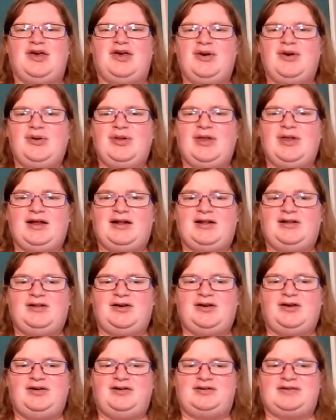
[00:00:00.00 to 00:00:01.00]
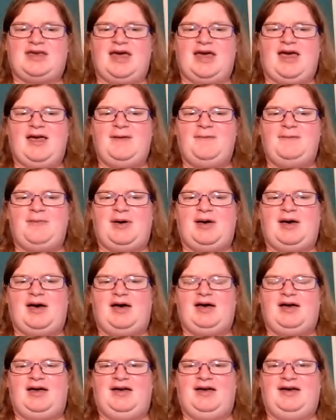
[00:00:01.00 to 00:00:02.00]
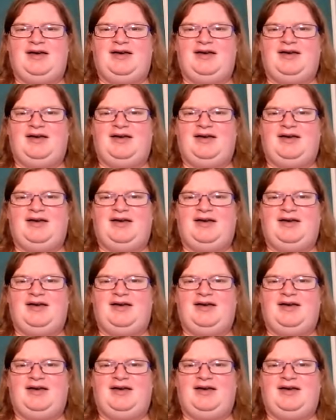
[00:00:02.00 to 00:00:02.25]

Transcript: 2 little ducks came back.